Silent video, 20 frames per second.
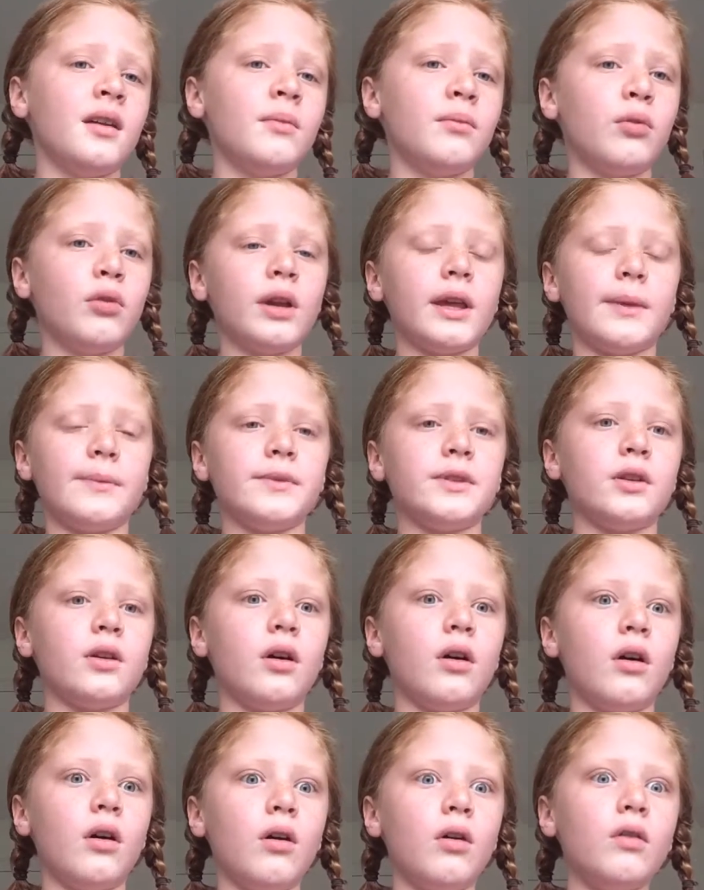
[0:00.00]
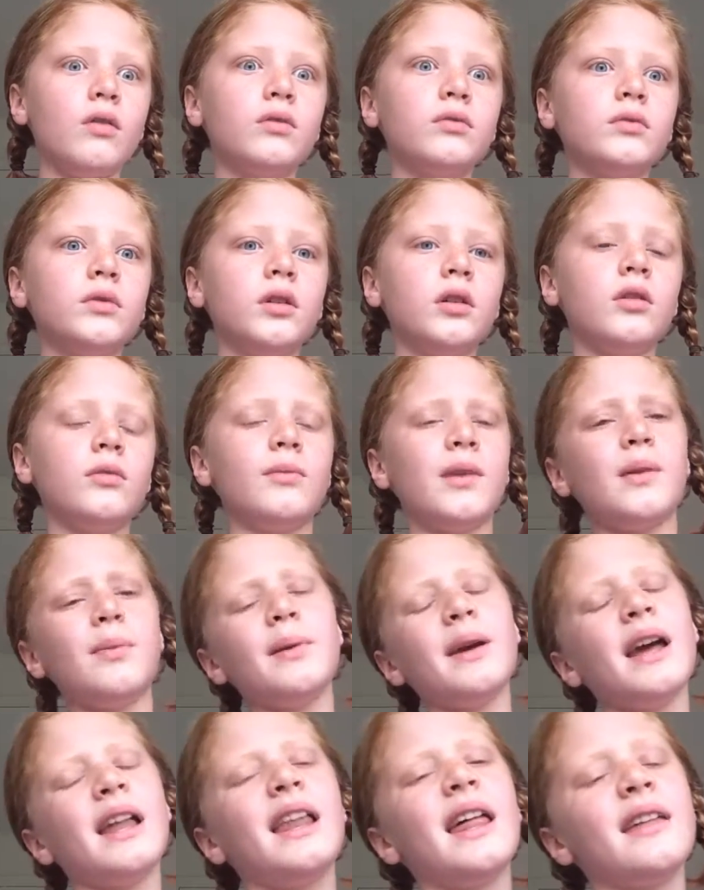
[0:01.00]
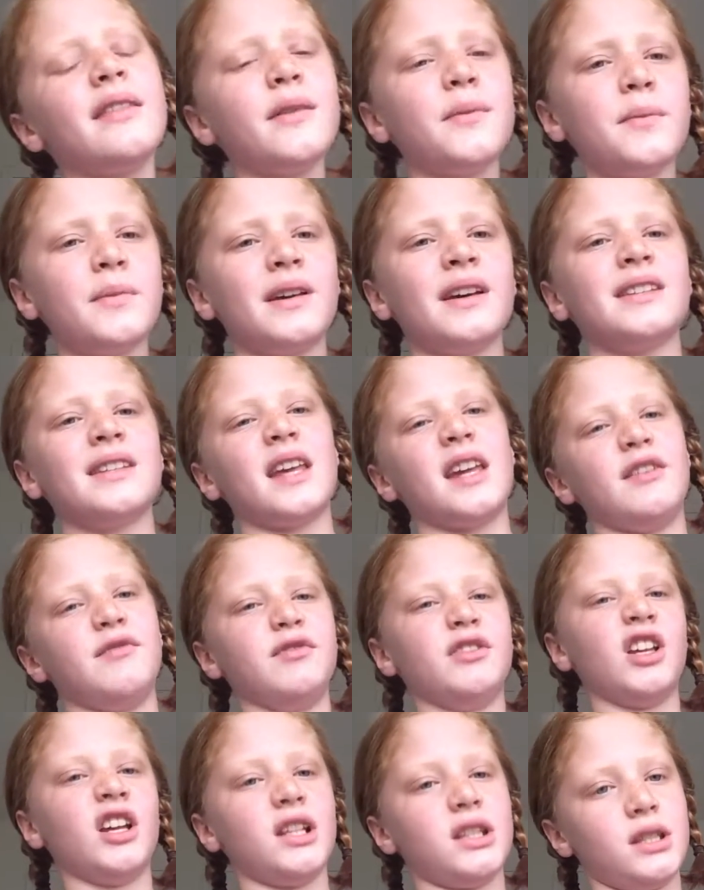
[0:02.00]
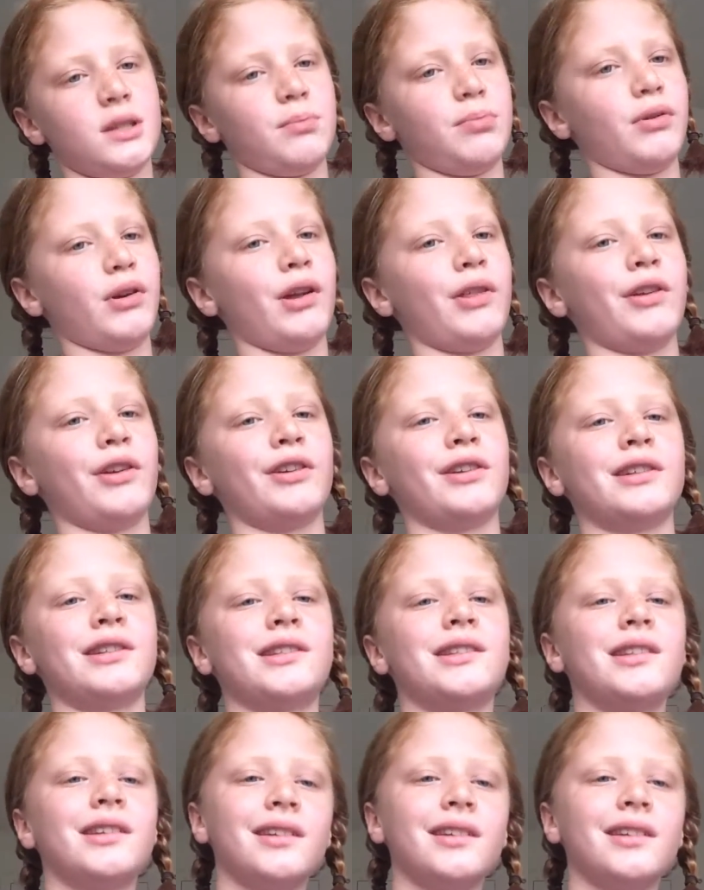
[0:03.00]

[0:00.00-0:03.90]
boy games. Oh no, maybe I like them because I have tons of brothers.